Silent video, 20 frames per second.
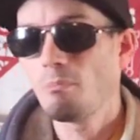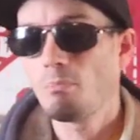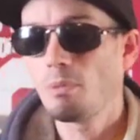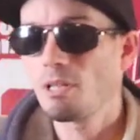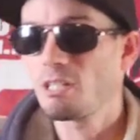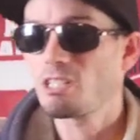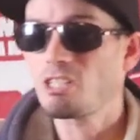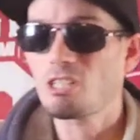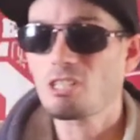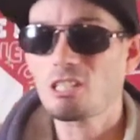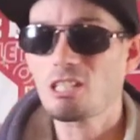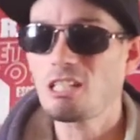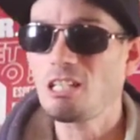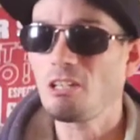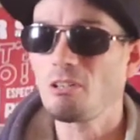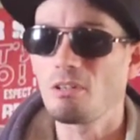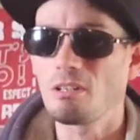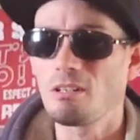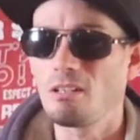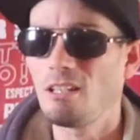But
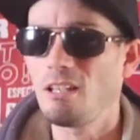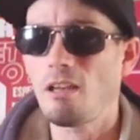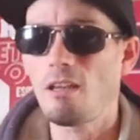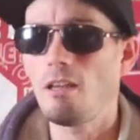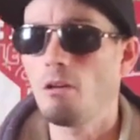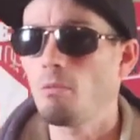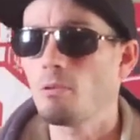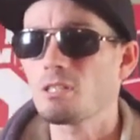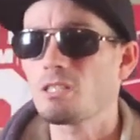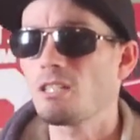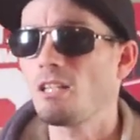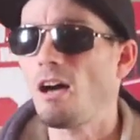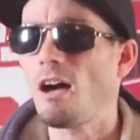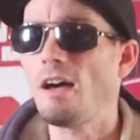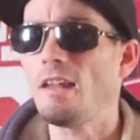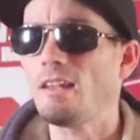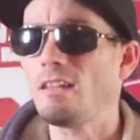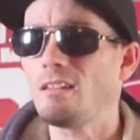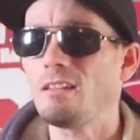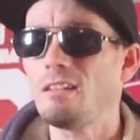still, it was
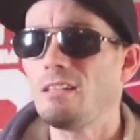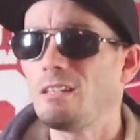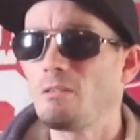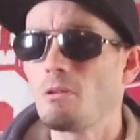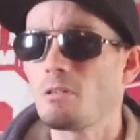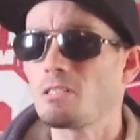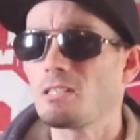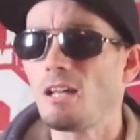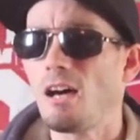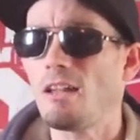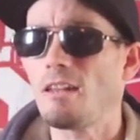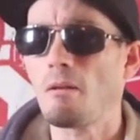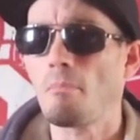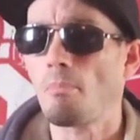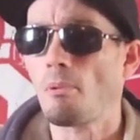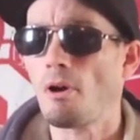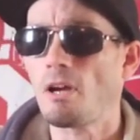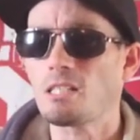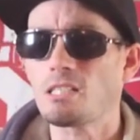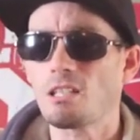not
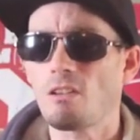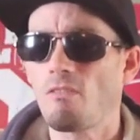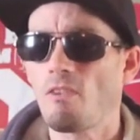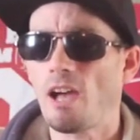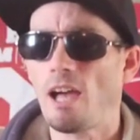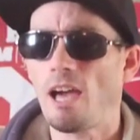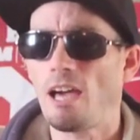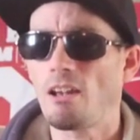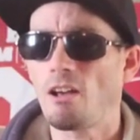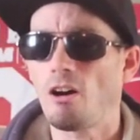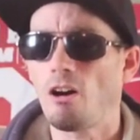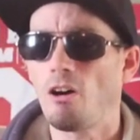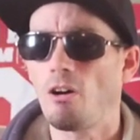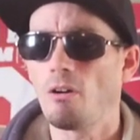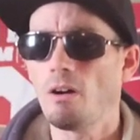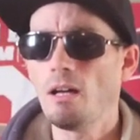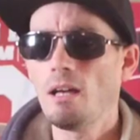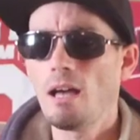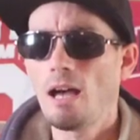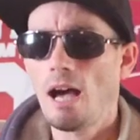impressive at
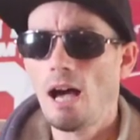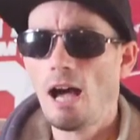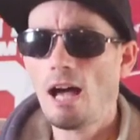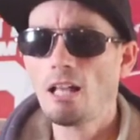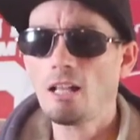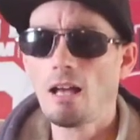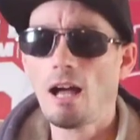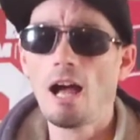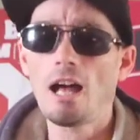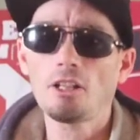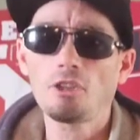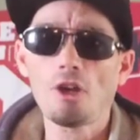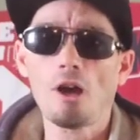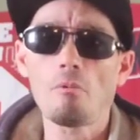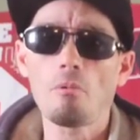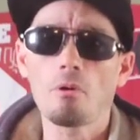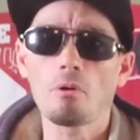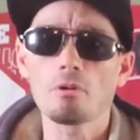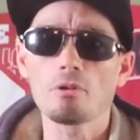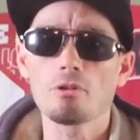all. I
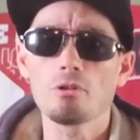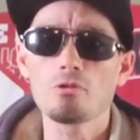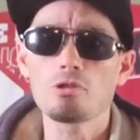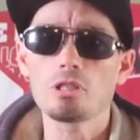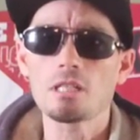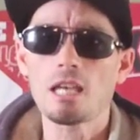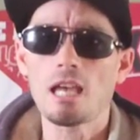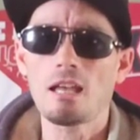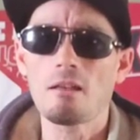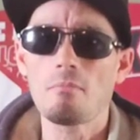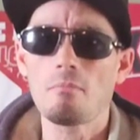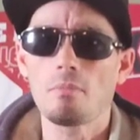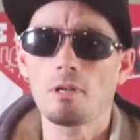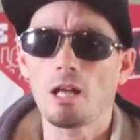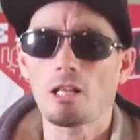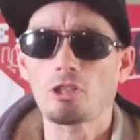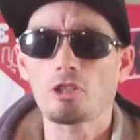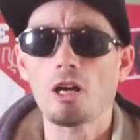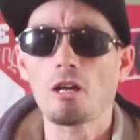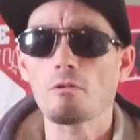thought we were going to lose the game, but
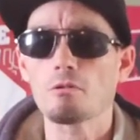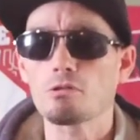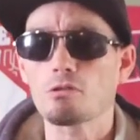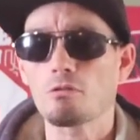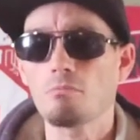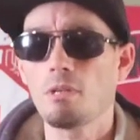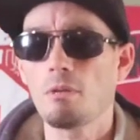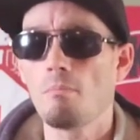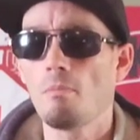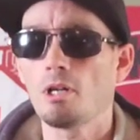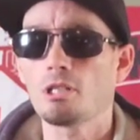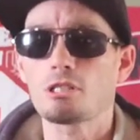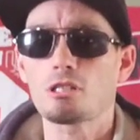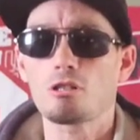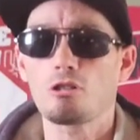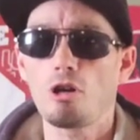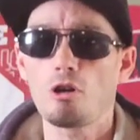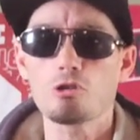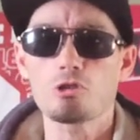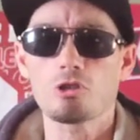I thought it was going to be much
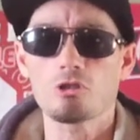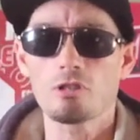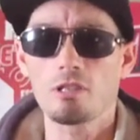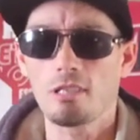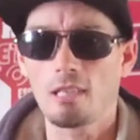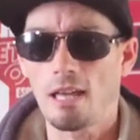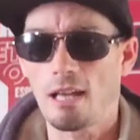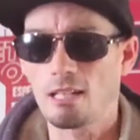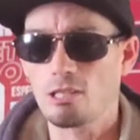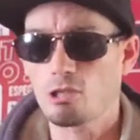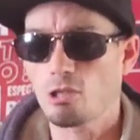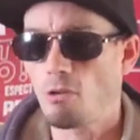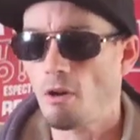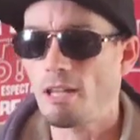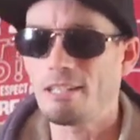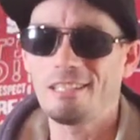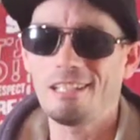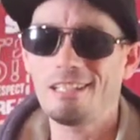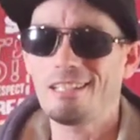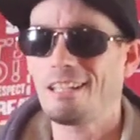closer than that. So
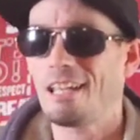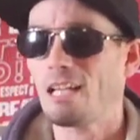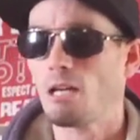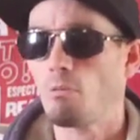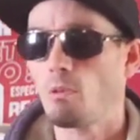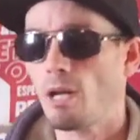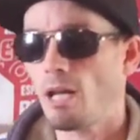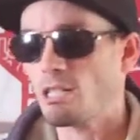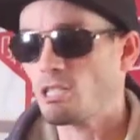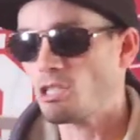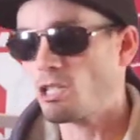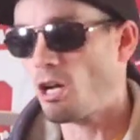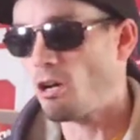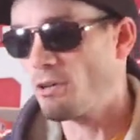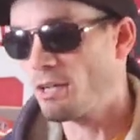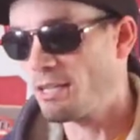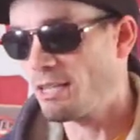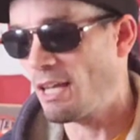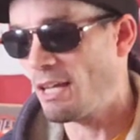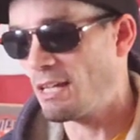I didn't like what I saw
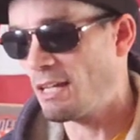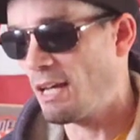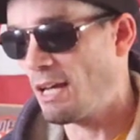in that